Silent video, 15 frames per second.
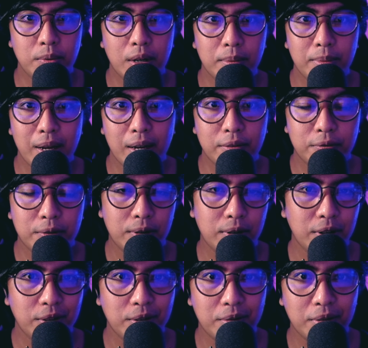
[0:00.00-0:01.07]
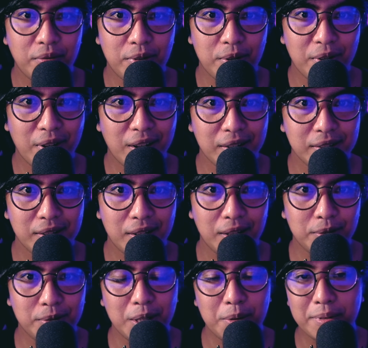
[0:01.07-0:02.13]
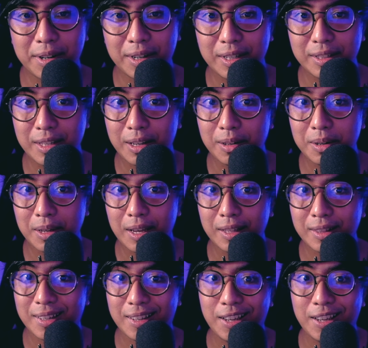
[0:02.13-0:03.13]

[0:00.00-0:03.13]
so we are back for another review, guys, and today we're gonna take a look at the